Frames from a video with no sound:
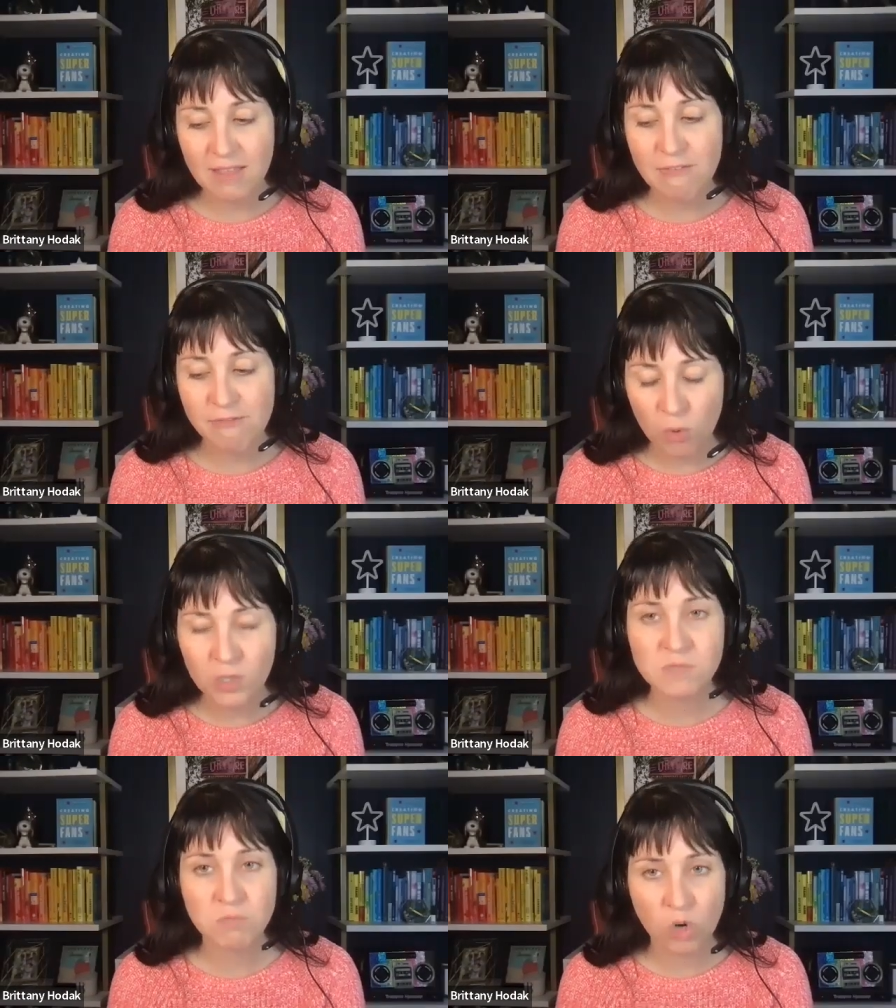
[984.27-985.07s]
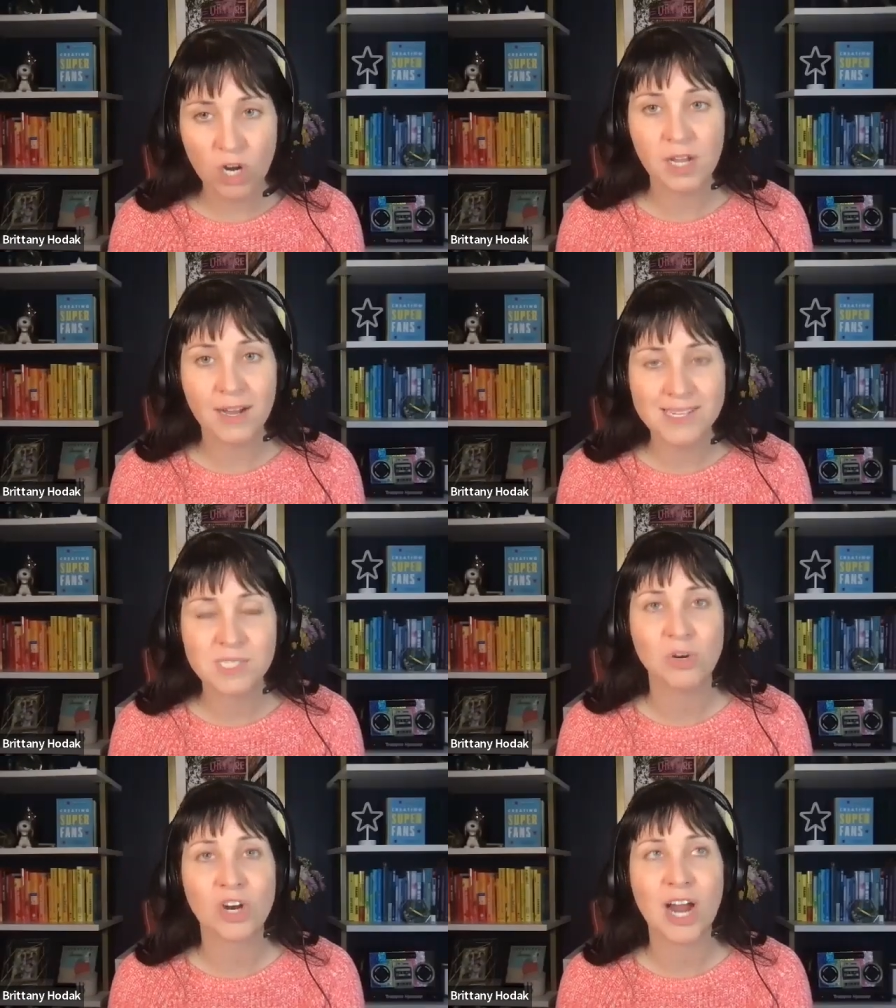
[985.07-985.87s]
focus more on
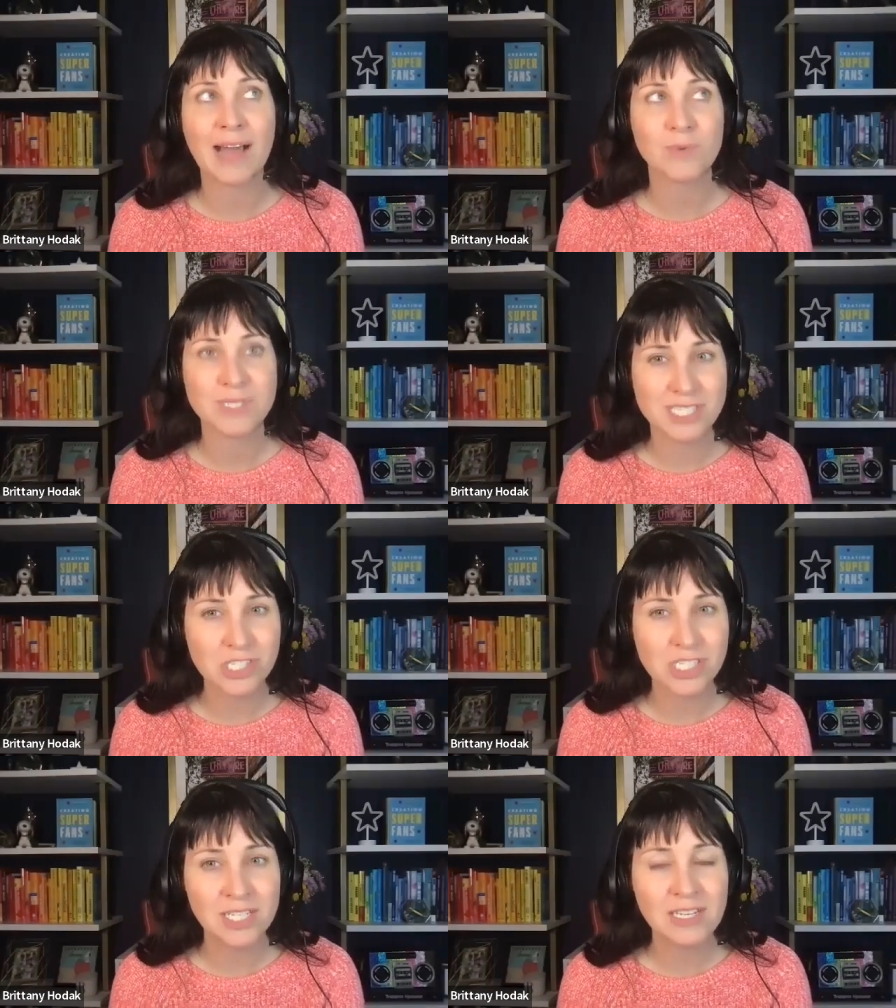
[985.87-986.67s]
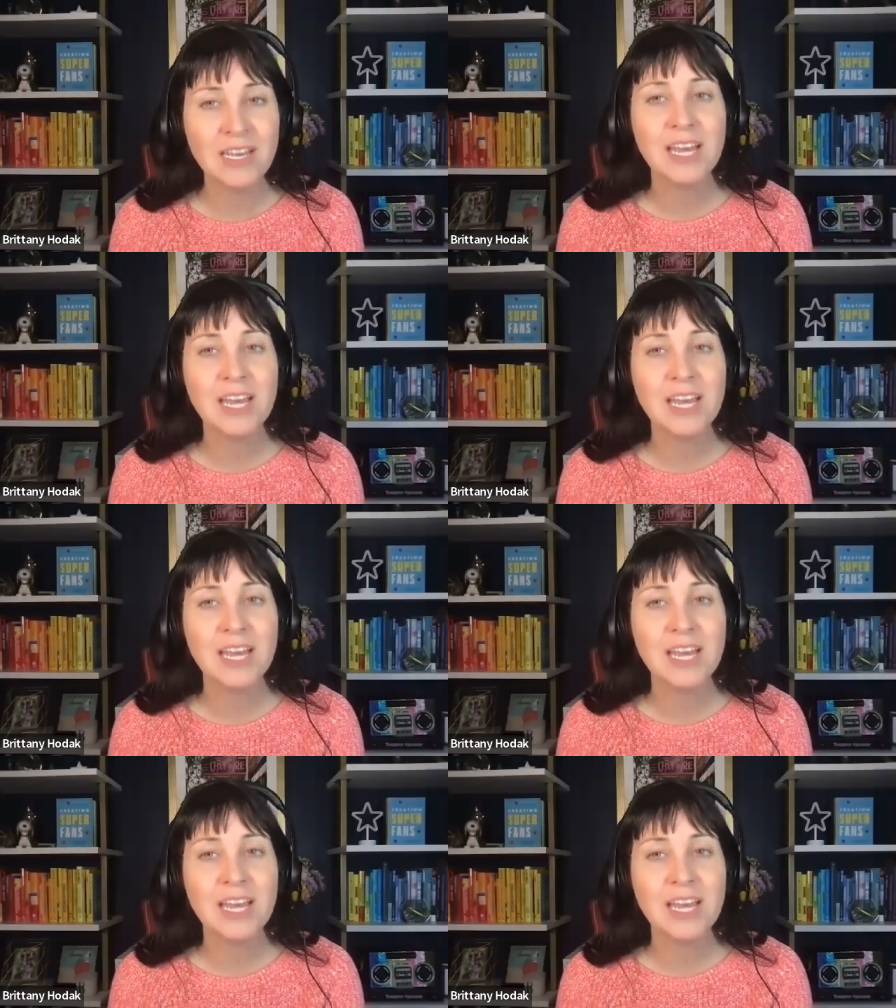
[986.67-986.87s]
customer acquisition